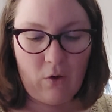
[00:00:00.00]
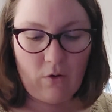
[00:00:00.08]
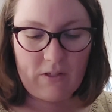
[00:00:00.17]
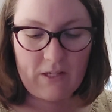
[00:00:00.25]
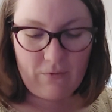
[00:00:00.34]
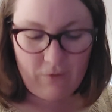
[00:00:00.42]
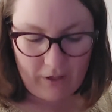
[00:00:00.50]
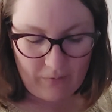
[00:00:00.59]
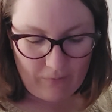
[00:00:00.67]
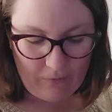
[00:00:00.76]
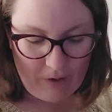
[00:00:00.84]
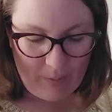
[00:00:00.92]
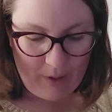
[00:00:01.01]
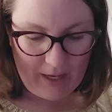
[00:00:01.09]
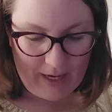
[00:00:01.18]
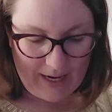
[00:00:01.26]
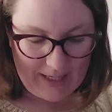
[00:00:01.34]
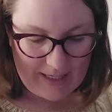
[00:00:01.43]
I'll see if I can flip it
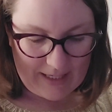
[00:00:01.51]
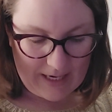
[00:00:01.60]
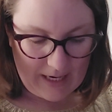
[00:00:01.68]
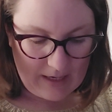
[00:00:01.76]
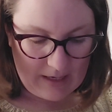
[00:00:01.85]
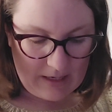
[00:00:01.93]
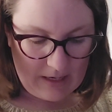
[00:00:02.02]
in editing.